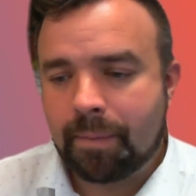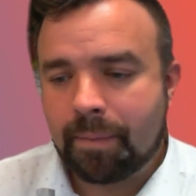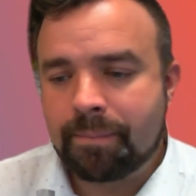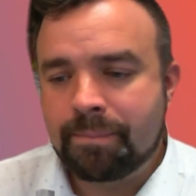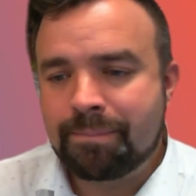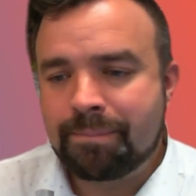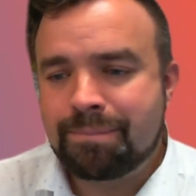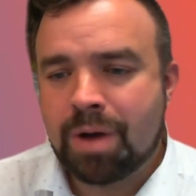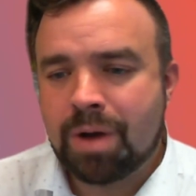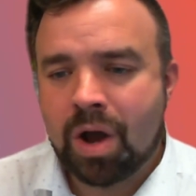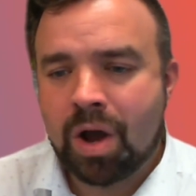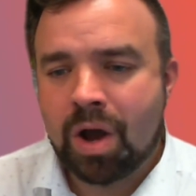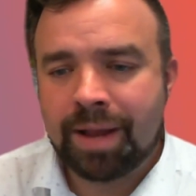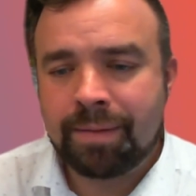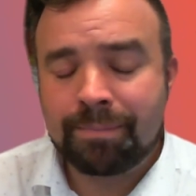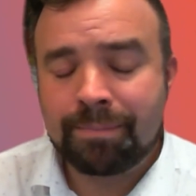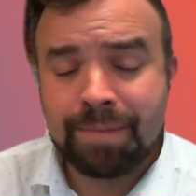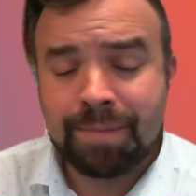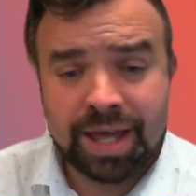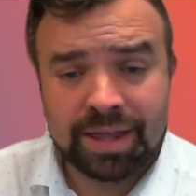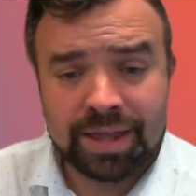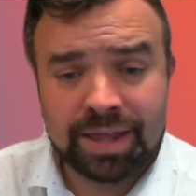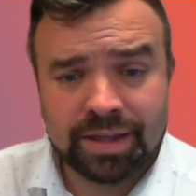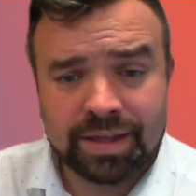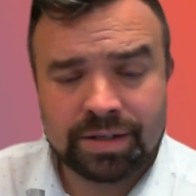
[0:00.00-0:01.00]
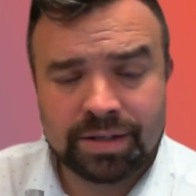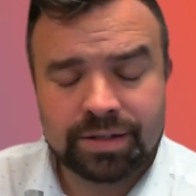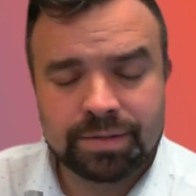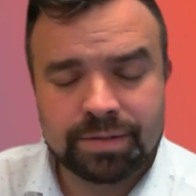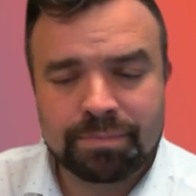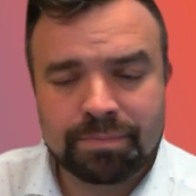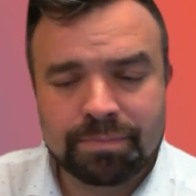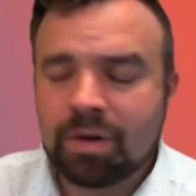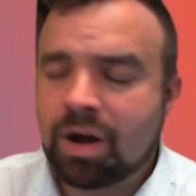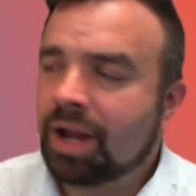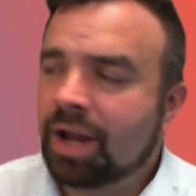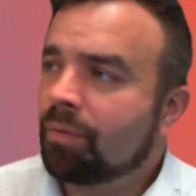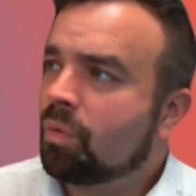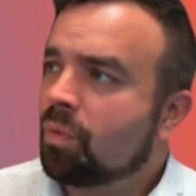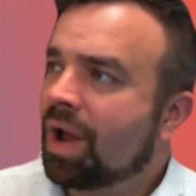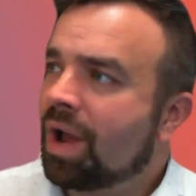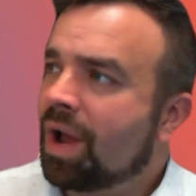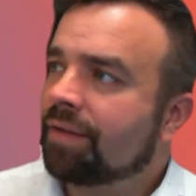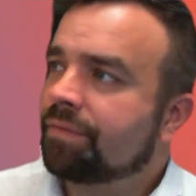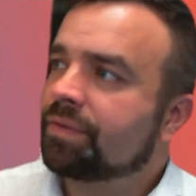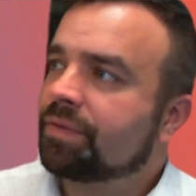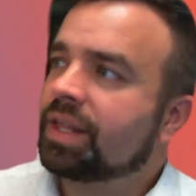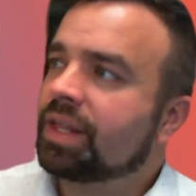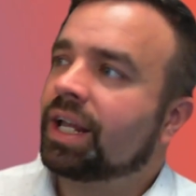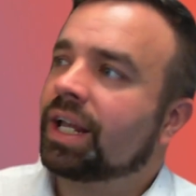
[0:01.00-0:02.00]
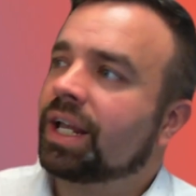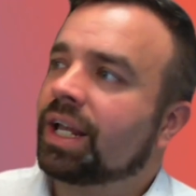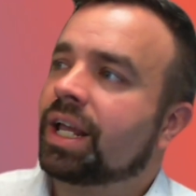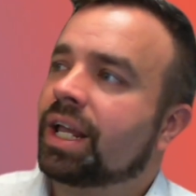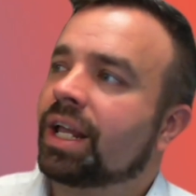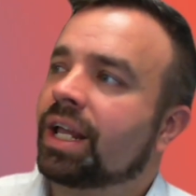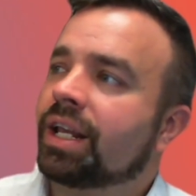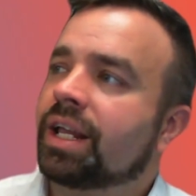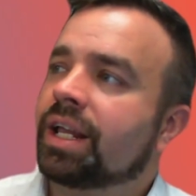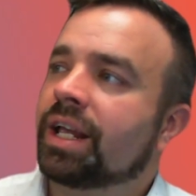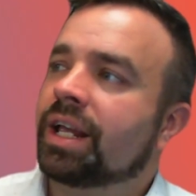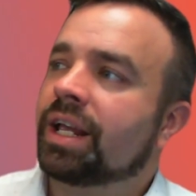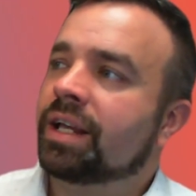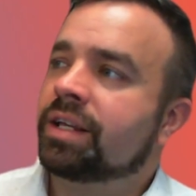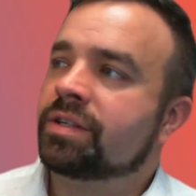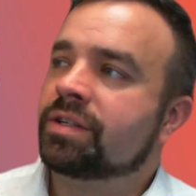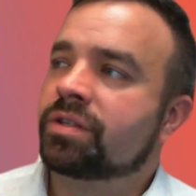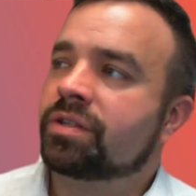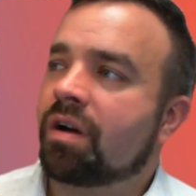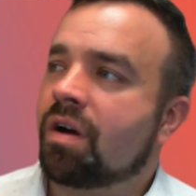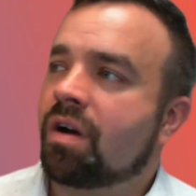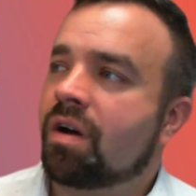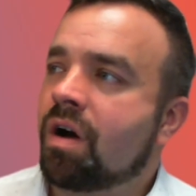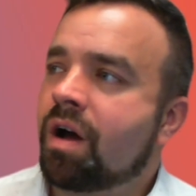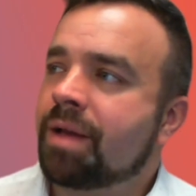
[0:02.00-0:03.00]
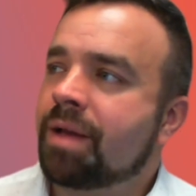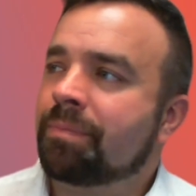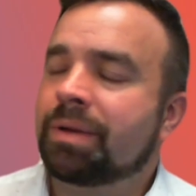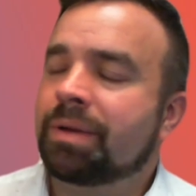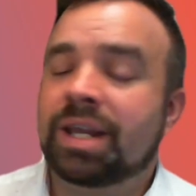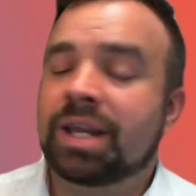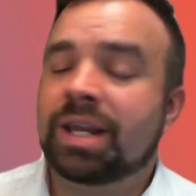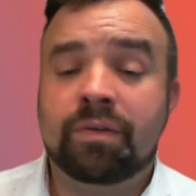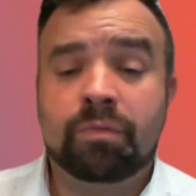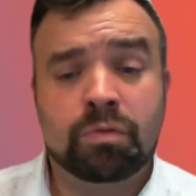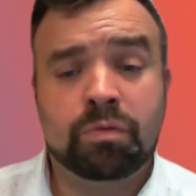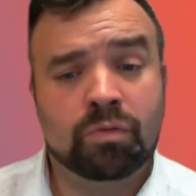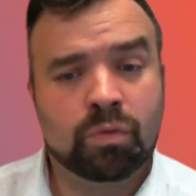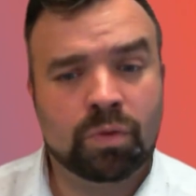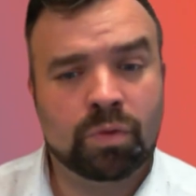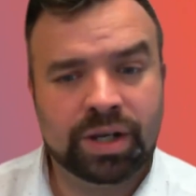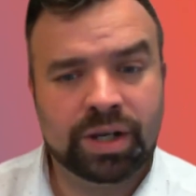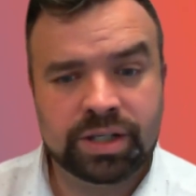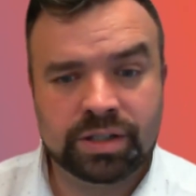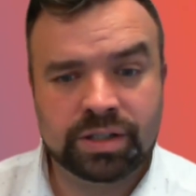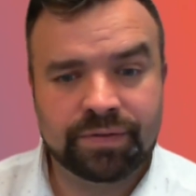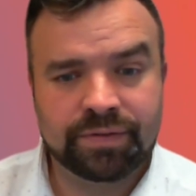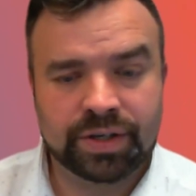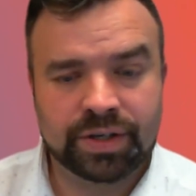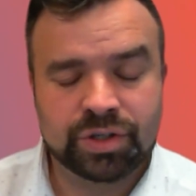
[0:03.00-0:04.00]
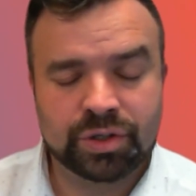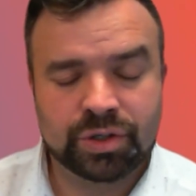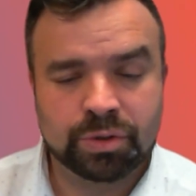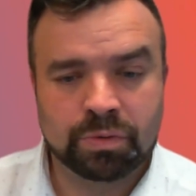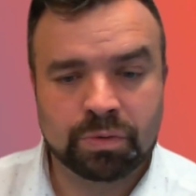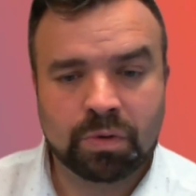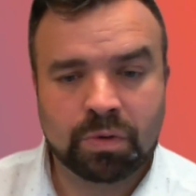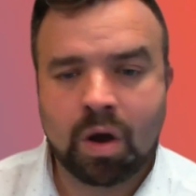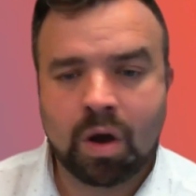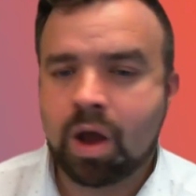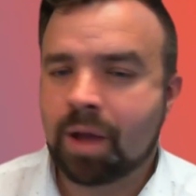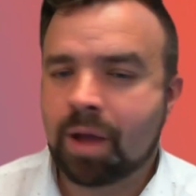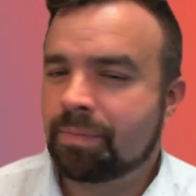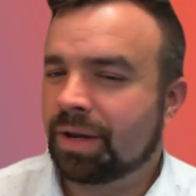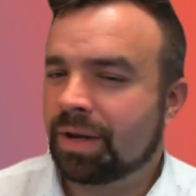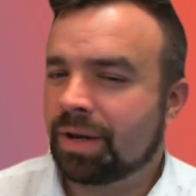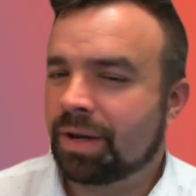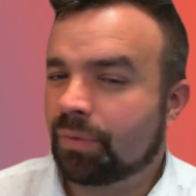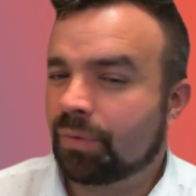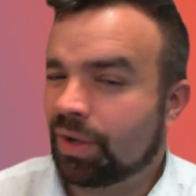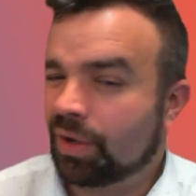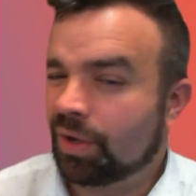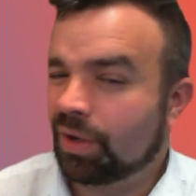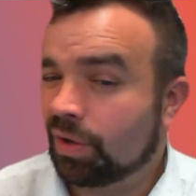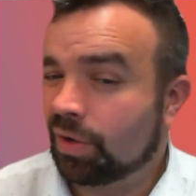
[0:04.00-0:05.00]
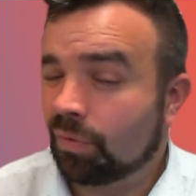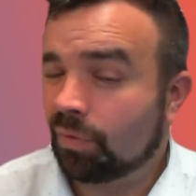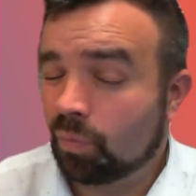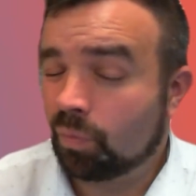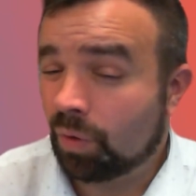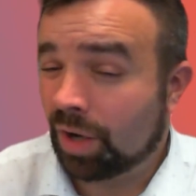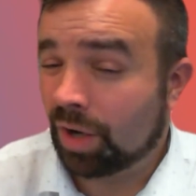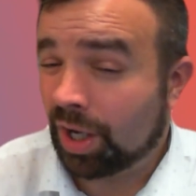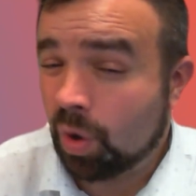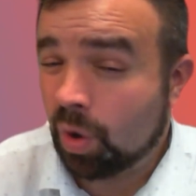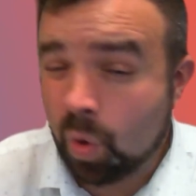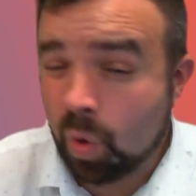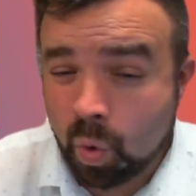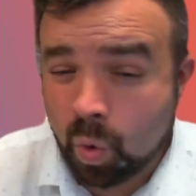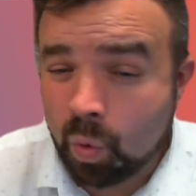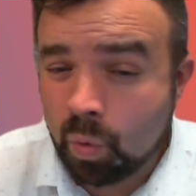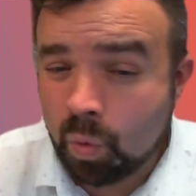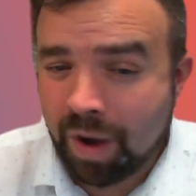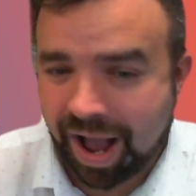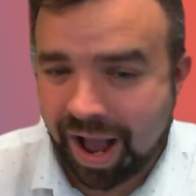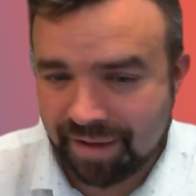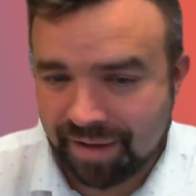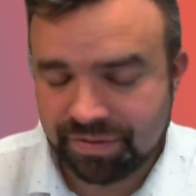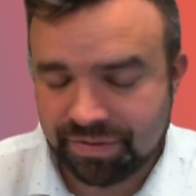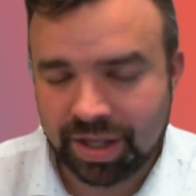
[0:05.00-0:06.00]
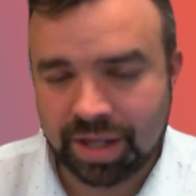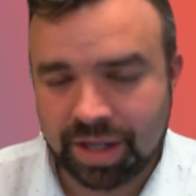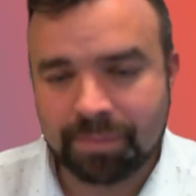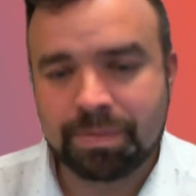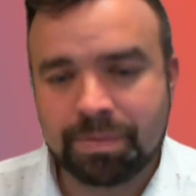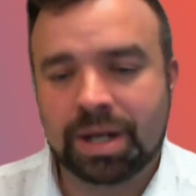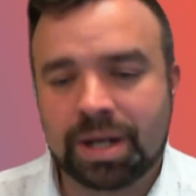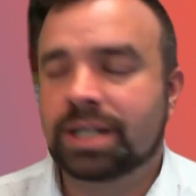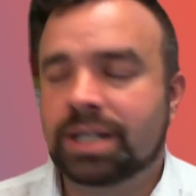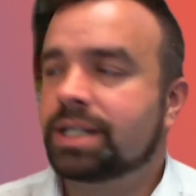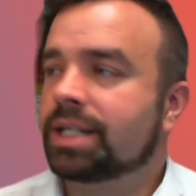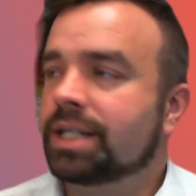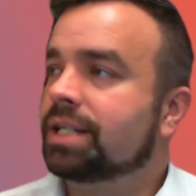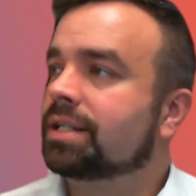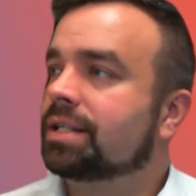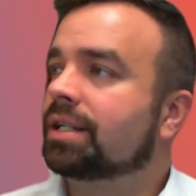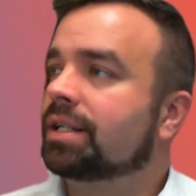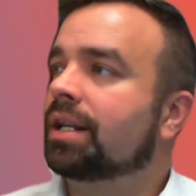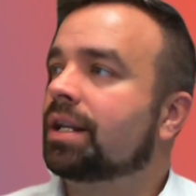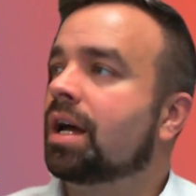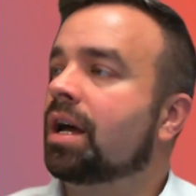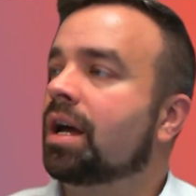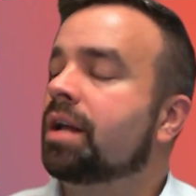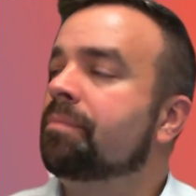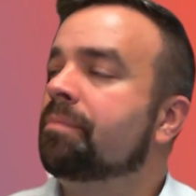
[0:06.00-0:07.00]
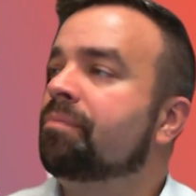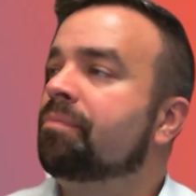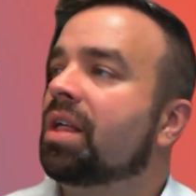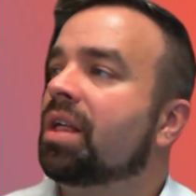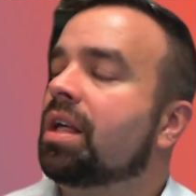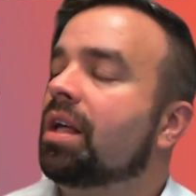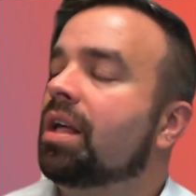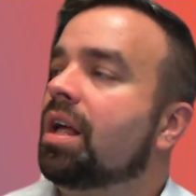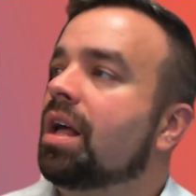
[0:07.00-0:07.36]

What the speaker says: My method, my way of thinking is, I believe we're all individual. I believe we all have the ability to learn.